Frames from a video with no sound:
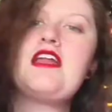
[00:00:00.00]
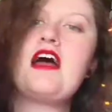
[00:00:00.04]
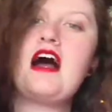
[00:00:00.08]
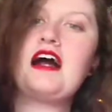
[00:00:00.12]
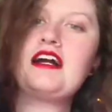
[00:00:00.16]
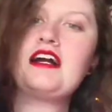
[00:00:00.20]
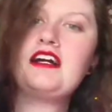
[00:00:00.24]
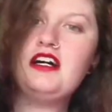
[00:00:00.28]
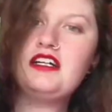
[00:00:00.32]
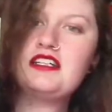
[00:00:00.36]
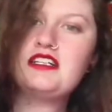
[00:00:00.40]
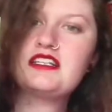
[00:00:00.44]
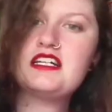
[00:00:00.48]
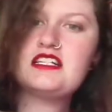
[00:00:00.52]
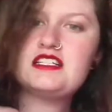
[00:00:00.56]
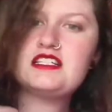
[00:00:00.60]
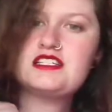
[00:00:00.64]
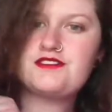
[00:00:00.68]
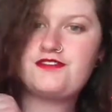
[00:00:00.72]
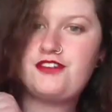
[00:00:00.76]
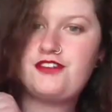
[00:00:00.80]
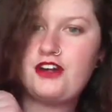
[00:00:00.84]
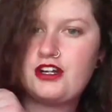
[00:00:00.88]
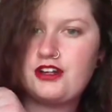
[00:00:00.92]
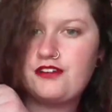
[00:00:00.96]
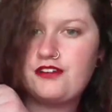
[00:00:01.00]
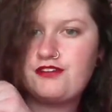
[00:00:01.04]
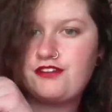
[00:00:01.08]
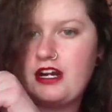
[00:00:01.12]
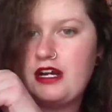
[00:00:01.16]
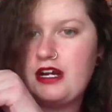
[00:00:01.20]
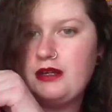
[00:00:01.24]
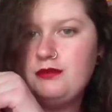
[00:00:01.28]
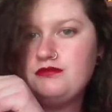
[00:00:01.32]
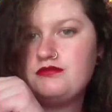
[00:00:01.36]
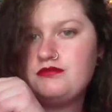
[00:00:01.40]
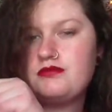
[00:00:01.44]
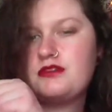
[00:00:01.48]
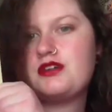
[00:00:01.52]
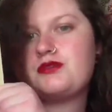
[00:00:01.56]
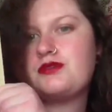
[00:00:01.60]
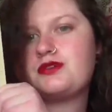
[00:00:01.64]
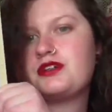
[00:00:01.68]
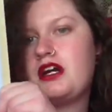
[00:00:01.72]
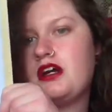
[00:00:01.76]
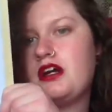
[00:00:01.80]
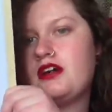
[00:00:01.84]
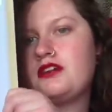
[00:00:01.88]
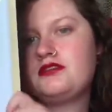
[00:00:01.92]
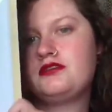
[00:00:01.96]
Now I got this photo frame, there we
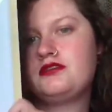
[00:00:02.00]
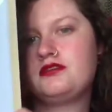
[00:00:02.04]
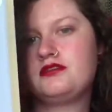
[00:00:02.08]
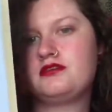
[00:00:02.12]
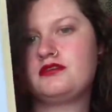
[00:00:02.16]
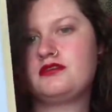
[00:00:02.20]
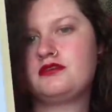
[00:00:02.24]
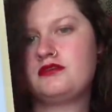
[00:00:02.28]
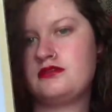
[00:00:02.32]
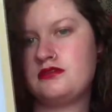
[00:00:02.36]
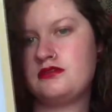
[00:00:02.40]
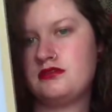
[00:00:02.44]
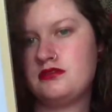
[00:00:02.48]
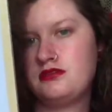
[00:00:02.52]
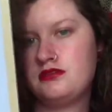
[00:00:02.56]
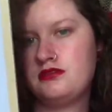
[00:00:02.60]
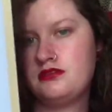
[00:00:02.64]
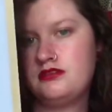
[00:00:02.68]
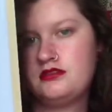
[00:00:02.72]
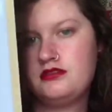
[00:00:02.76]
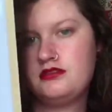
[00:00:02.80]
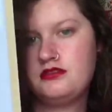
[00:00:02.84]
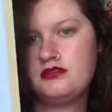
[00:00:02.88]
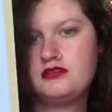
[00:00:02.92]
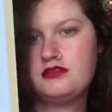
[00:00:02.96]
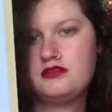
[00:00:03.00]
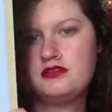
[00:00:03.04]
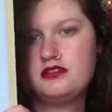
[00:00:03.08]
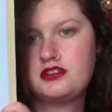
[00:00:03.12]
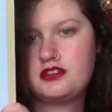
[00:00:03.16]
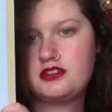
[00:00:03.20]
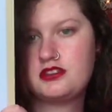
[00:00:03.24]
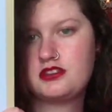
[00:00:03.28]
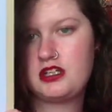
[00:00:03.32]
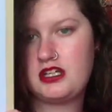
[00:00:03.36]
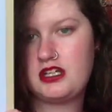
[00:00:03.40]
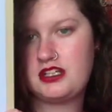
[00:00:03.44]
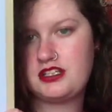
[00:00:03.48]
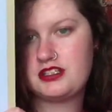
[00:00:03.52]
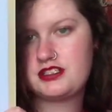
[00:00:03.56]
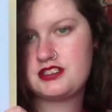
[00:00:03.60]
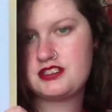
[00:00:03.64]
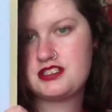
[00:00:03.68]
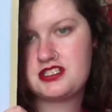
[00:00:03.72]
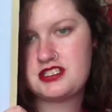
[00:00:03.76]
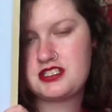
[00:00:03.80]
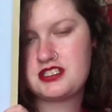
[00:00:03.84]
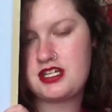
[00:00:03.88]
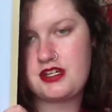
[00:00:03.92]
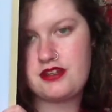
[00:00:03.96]
go, kind of
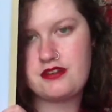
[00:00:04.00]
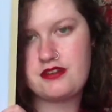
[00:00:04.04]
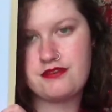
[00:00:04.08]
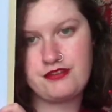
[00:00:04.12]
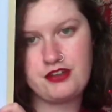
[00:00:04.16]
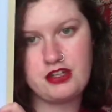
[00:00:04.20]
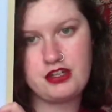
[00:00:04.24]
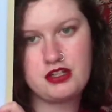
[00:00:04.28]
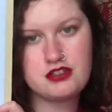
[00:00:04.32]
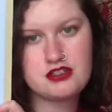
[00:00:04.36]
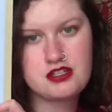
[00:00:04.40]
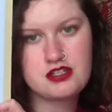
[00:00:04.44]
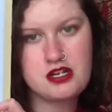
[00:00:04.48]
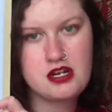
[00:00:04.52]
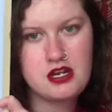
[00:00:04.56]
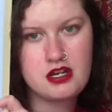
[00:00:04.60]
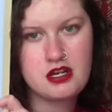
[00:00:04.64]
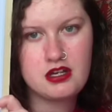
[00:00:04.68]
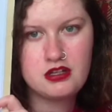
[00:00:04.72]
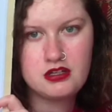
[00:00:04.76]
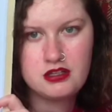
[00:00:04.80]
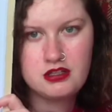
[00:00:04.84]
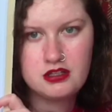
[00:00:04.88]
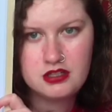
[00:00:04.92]
see the photos in it.